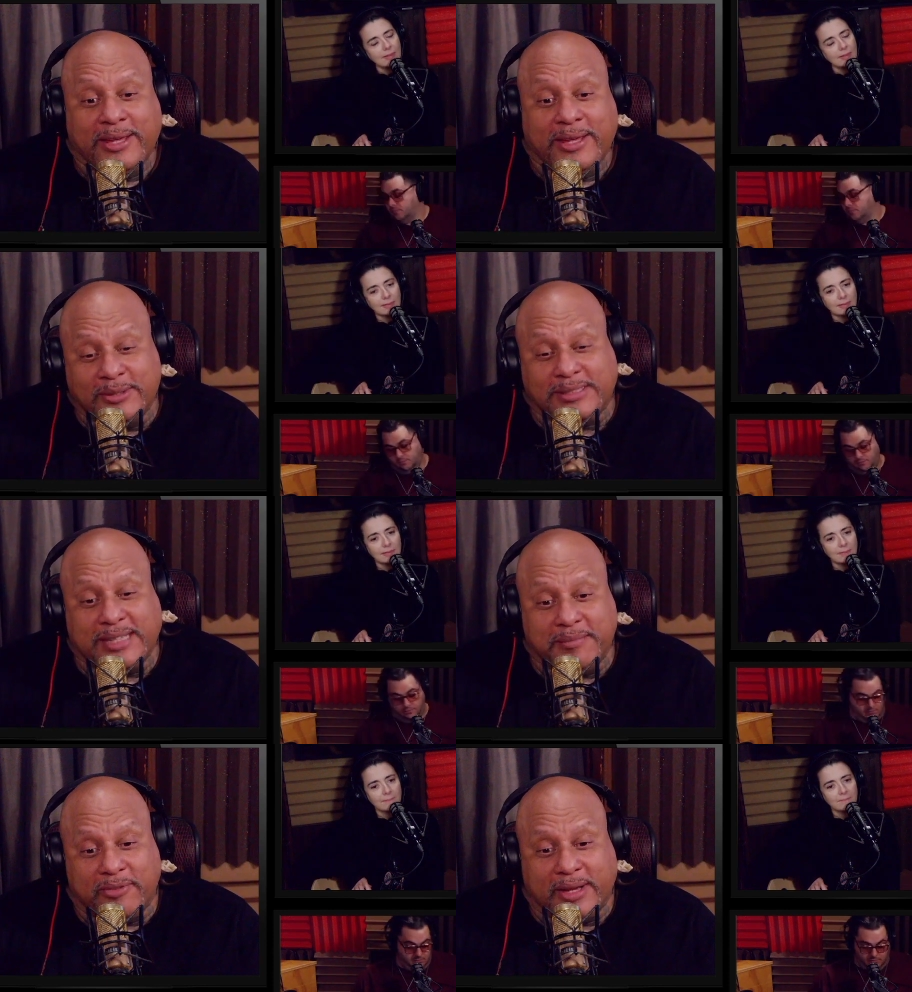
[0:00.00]
Speaker 1: You
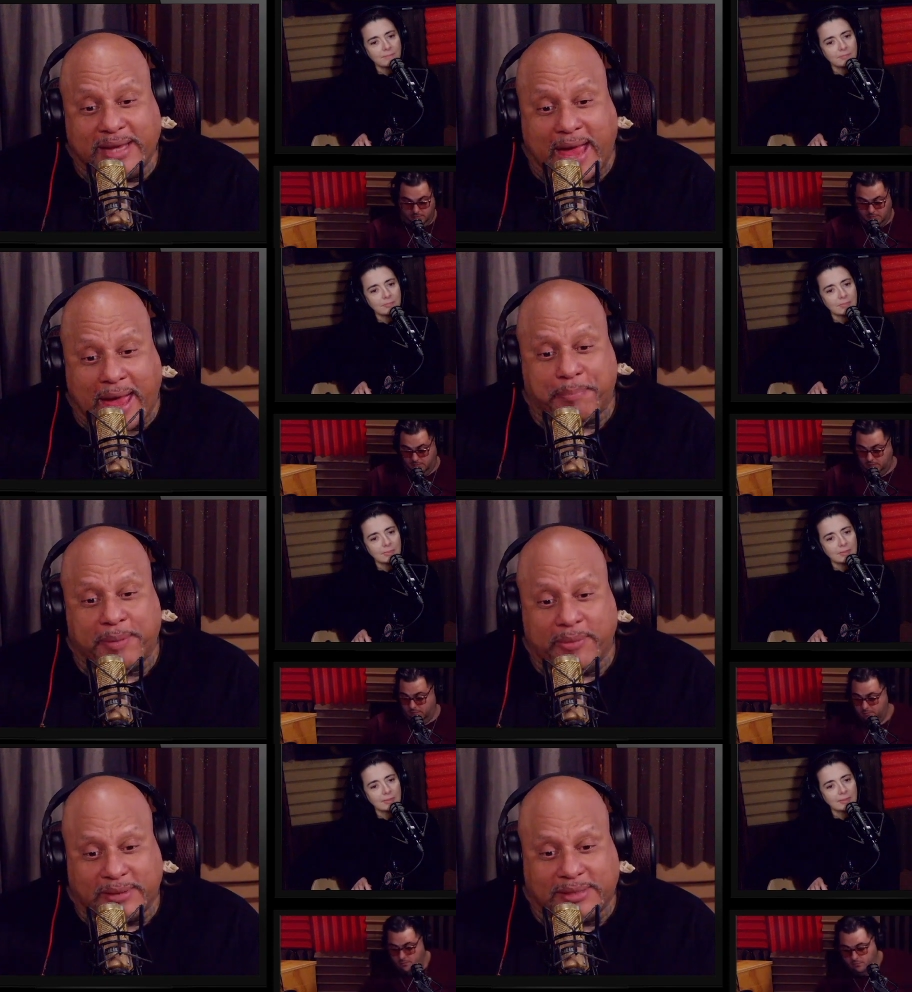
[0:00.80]
seem really
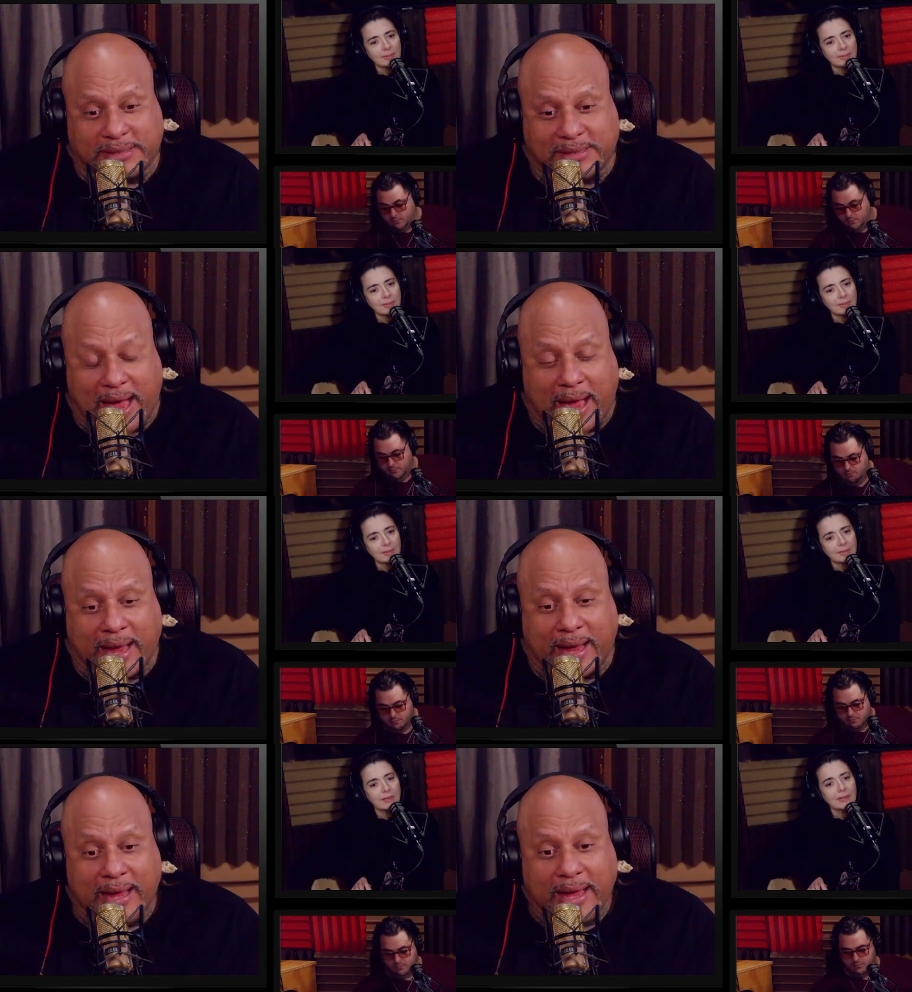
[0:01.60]
happy with this
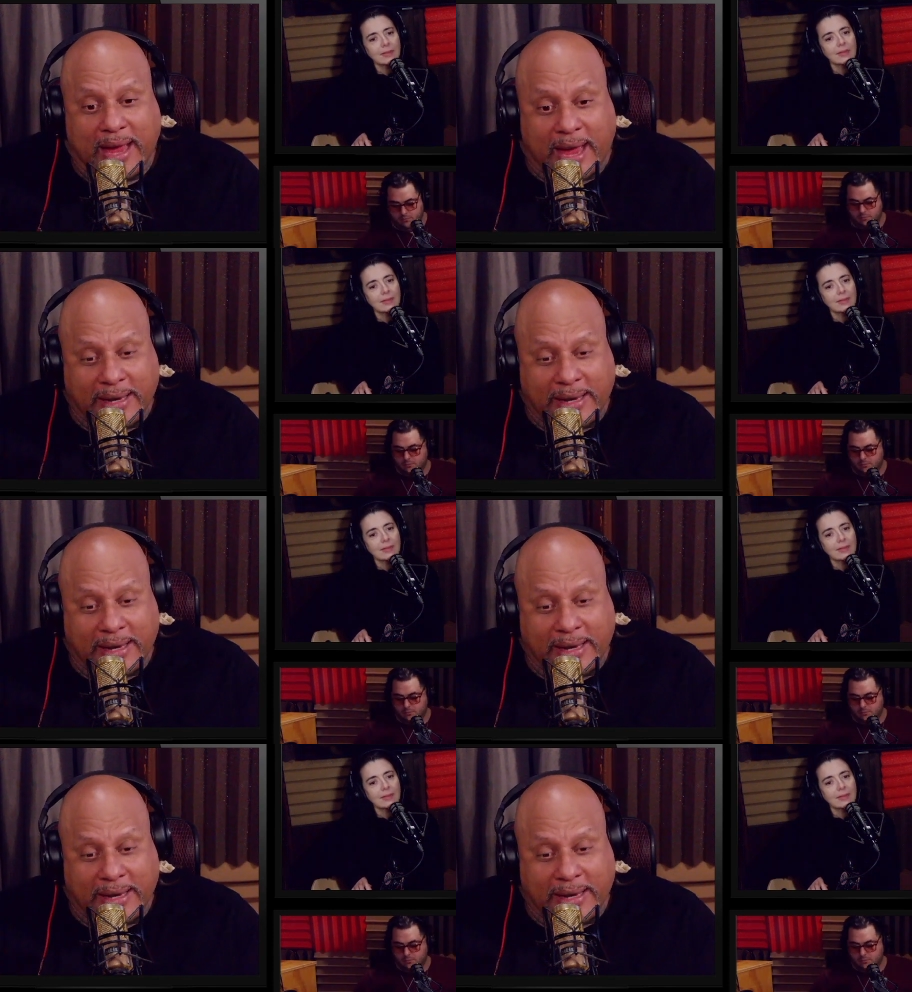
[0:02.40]
guy, and